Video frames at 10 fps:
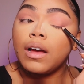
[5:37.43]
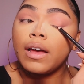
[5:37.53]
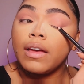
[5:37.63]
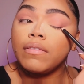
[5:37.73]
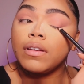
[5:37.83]

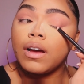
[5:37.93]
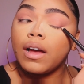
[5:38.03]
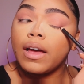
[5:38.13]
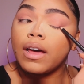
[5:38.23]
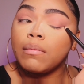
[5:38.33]
I have
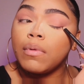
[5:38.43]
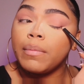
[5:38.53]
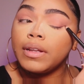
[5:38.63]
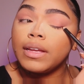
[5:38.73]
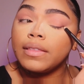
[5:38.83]
not had a
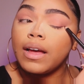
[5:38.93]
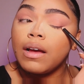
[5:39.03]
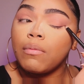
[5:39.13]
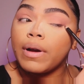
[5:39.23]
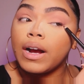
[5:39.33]
moment like
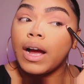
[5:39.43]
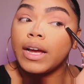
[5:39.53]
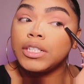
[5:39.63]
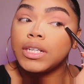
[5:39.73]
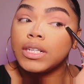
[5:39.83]
that where
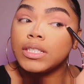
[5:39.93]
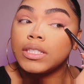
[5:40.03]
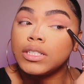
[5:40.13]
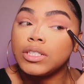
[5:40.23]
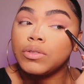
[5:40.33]
I
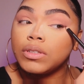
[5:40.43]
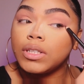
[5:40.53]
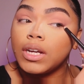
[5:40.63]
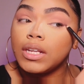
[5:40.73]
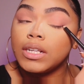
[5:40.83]
just do a
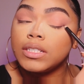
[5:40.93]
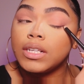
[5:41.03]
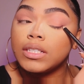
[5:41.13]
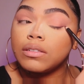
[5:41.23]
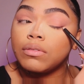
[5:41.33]
look and it
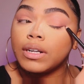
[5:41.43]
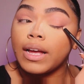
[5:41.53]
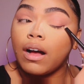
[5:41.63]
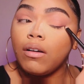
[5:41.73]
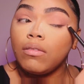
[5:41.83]
doesn't work
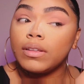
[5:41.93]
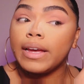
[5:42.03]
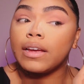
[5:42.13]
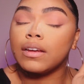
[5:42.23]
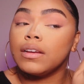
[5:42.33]
out
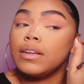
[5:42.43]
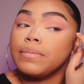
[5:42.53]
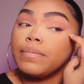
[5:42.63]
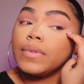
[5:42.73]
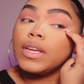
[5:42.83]
like
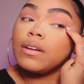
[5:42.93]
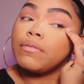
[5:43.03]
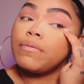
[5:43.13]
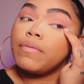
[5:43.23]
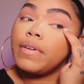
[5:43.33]
in
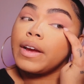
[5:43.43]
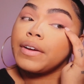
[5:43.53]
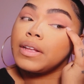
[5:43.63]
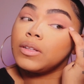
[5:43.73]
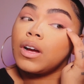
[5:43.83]
a
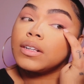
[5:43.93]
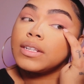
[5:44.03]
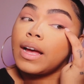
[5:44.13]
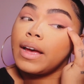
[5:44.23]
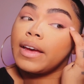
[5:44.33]
very long
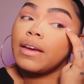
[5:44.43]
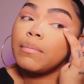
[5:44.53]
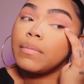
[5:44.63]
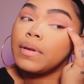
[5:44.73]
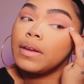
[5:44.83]

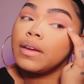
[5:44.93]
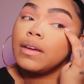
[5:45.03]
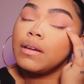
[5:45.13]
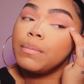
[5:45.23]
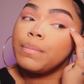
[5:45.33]
time.
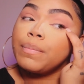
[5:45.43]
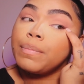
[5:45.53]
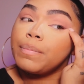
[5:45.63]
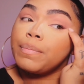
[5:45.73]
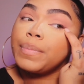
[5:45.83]

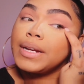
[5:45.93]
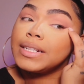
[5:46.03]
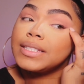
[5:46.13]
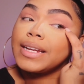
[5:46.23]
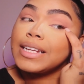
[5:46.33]
But
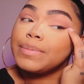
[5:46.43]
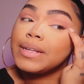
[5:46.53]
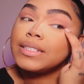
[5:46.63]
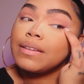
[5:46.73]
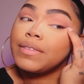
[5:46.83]
it's nice
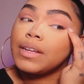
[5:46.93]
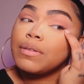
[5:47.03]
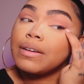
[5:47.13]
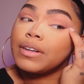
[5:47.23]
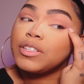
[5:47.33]
because I feel like
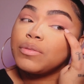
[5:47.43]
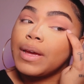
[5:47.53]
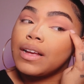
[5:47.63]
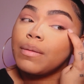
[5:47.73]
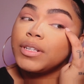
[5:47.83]
whenever I do
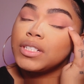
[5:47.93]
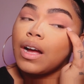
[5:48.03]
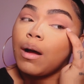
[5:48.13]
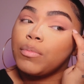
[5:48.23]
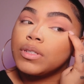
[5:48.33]
makeup, it just
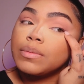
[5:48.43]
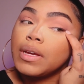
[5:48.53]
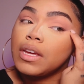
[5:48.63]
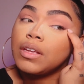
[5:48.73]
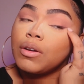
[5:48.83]
humbles
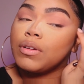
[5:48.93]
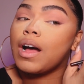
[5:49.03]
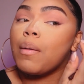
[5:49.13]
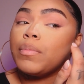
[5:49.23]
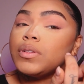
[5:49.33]
me, you know, it
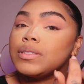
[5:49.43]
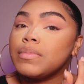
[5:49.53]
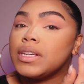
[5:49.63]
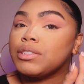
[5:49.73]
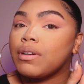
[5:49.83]
humbles
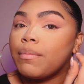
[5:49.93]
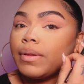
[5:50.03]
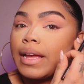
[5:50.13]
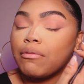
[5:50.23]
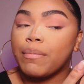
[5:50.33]
me to
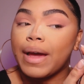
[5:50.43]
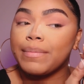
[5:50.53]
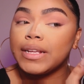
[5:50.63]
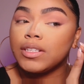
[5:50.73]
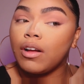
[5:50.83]
like
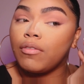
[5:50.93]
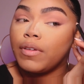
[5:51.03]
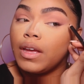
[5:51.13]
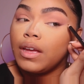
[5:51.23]
remind myself,